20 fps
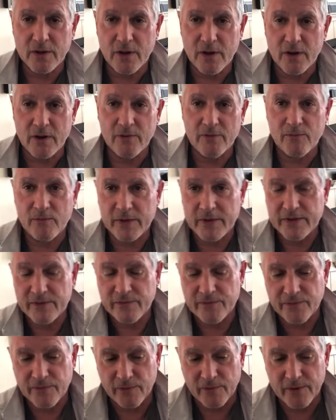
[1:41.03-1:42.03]
art 1 to
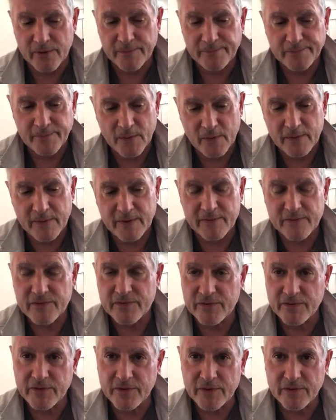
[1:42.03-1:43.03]
4. We have a
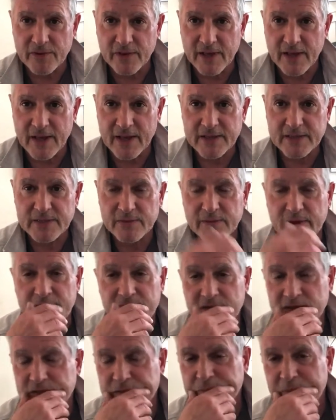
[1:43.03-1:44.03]
studio class, and we
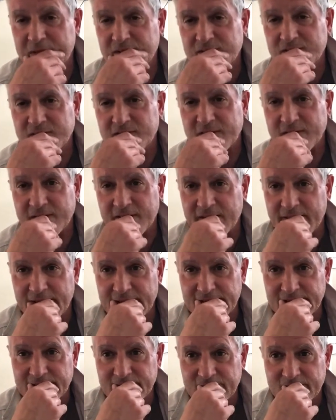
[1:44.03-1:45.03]
have our specialty
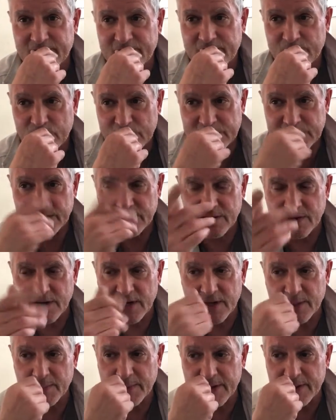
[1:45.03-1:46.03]
classes, which I'll
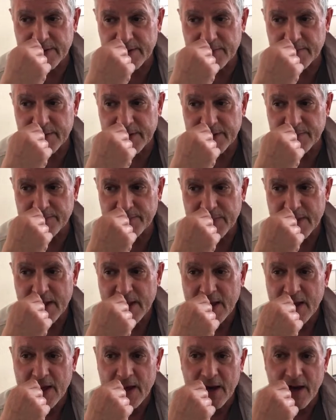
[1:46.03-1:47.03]
talk about
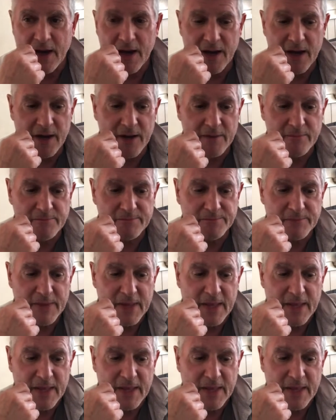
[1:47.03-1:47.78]
in a minute.